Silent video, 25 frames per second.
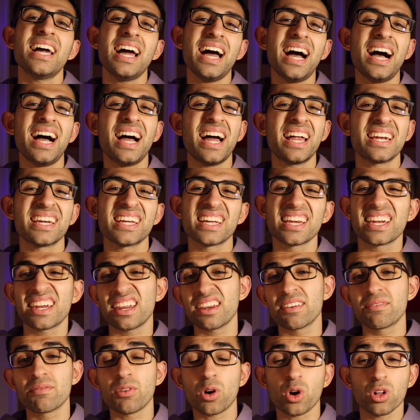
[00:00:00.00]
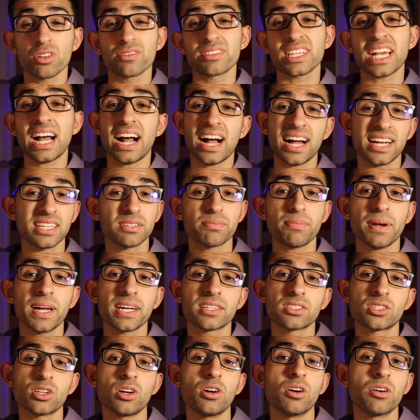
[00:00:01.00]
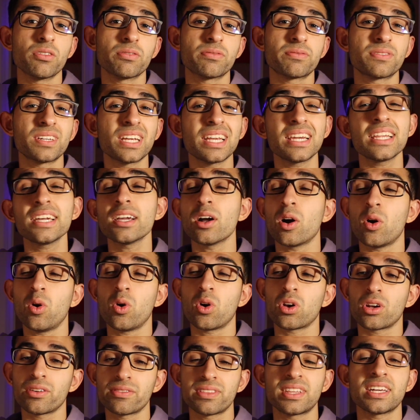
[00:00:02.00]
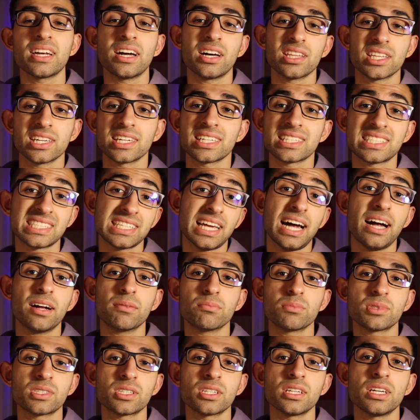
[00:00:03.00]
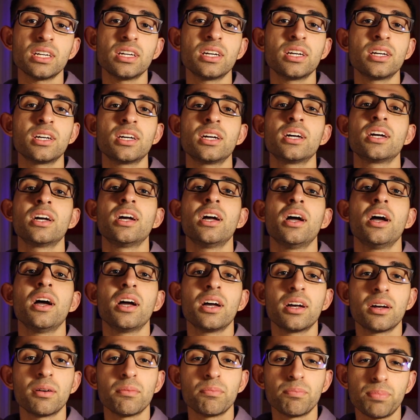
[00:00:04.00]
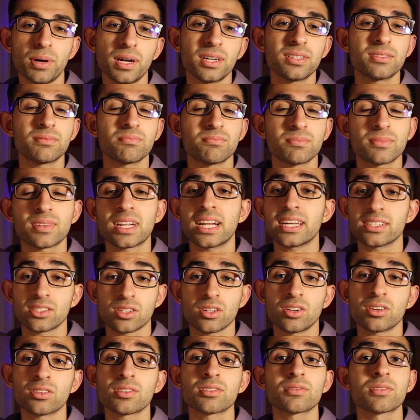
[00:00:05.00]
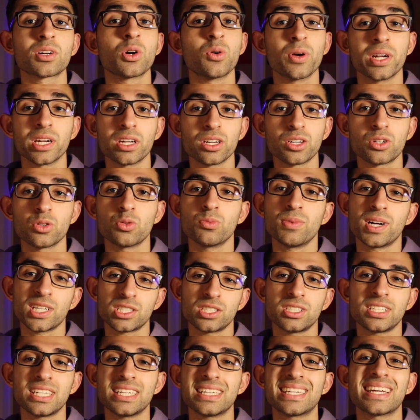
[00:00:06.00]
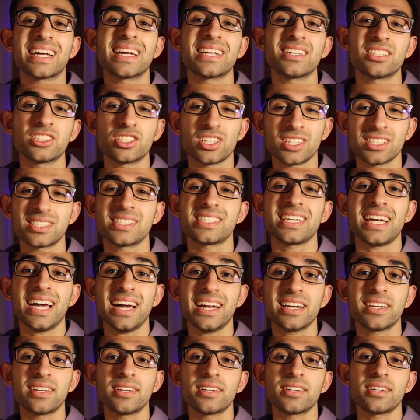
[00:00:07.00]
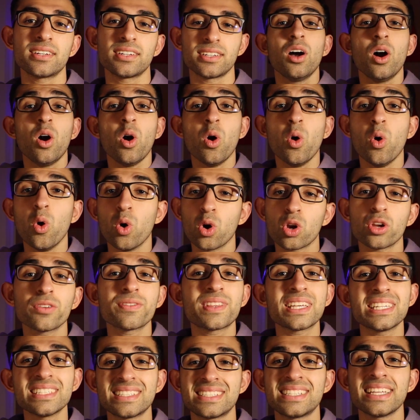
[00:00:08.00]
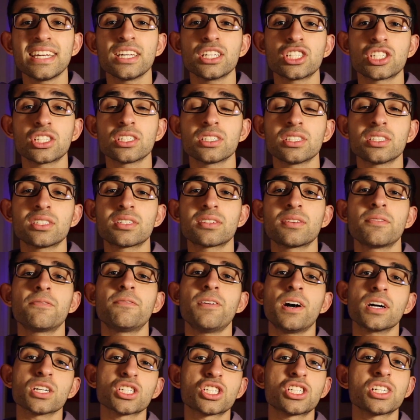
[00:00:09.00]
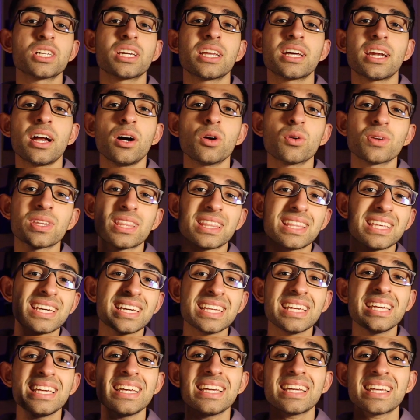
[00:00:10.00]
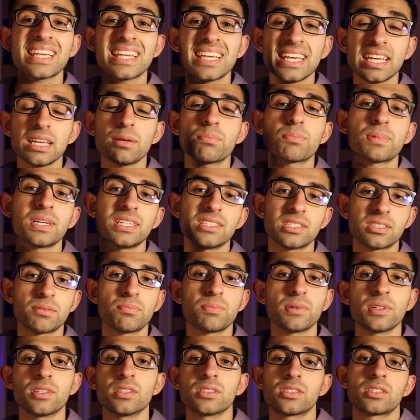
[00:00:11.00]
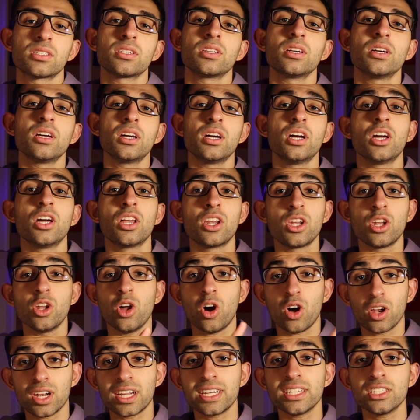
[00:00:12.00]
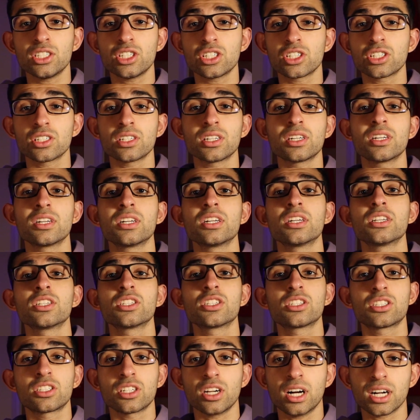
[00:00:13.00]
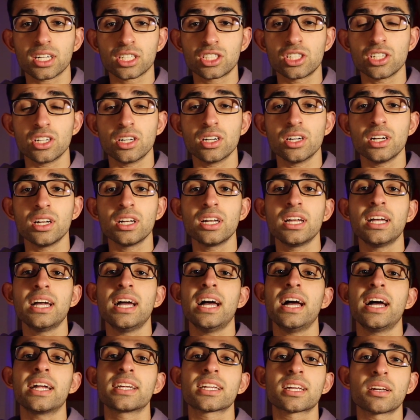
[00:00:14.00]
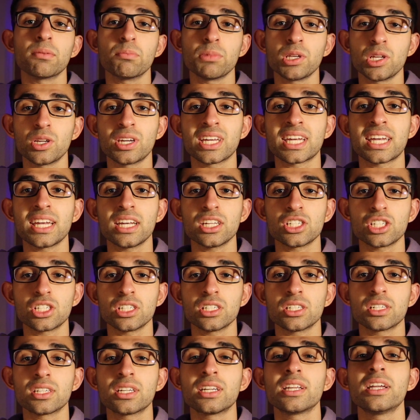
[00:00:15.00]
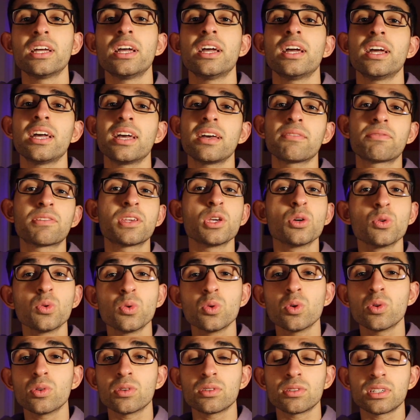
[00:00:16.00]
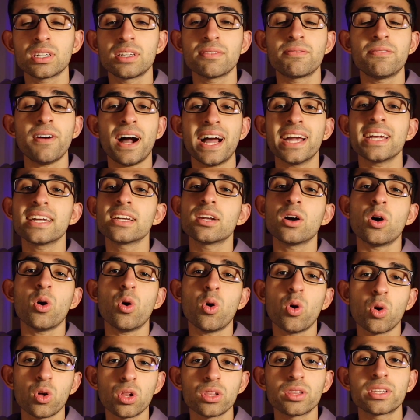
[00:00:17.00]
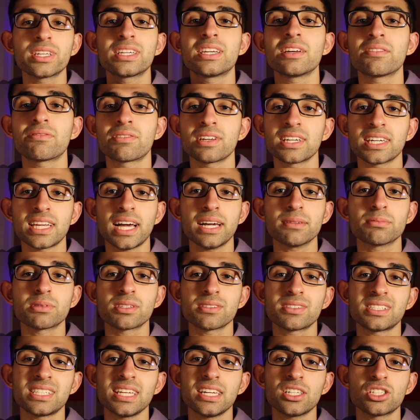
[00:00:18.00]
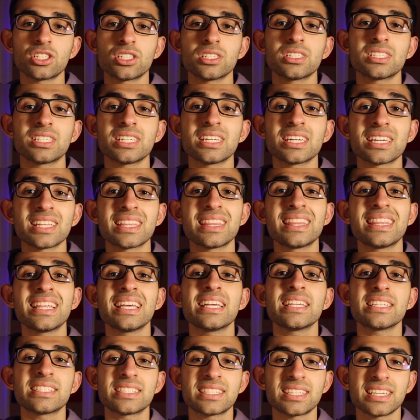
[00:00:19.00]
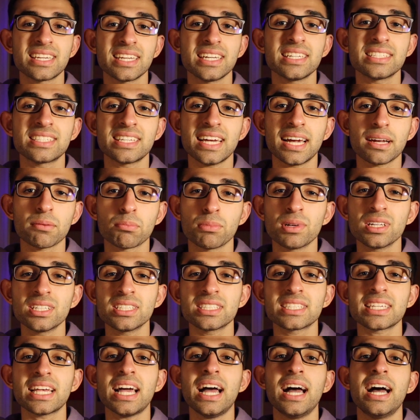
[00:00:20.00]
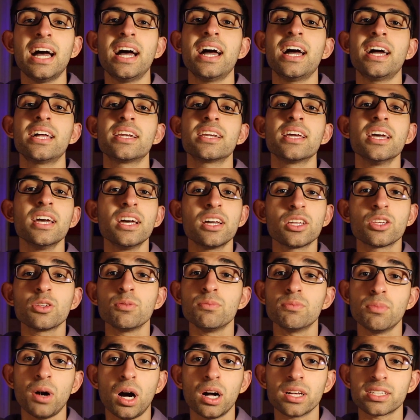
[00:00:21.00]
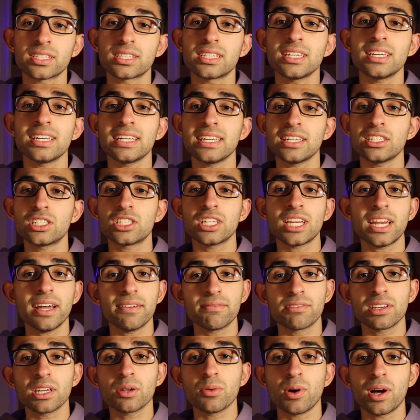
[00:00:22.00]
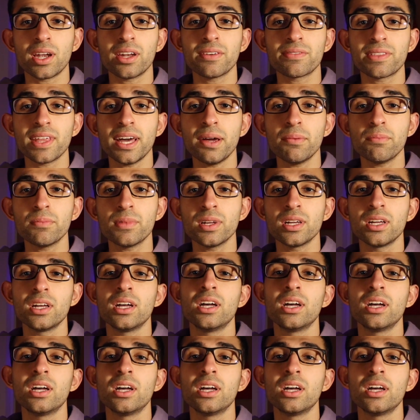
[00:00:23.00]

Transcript: and it involves aspects of really all of the other exams. But let's not go into too much detail just yet. All of these stations function around 3 key principles: knowledge, structure, and communication. If you divide all the different types of stations into these 3 segments and you master each and every one of them,